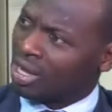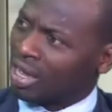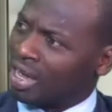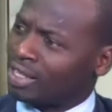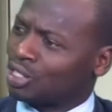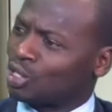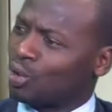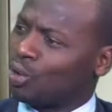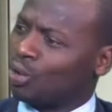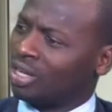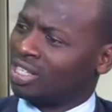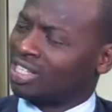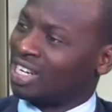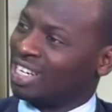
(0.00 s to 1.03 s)
And so
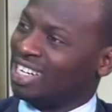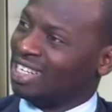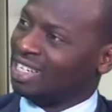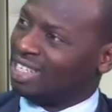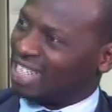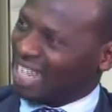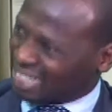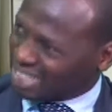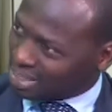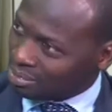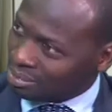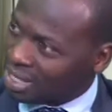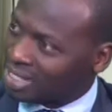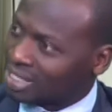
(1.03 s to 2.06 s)
it's an
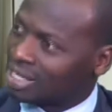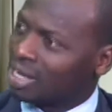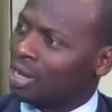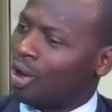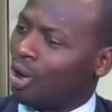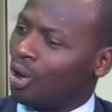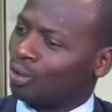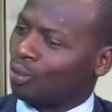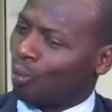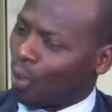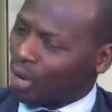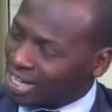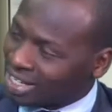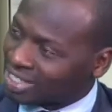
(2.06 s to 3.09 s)
indictment on
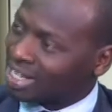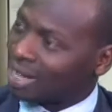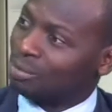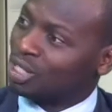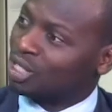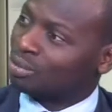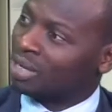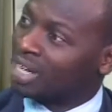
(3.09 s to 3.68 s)
one establishment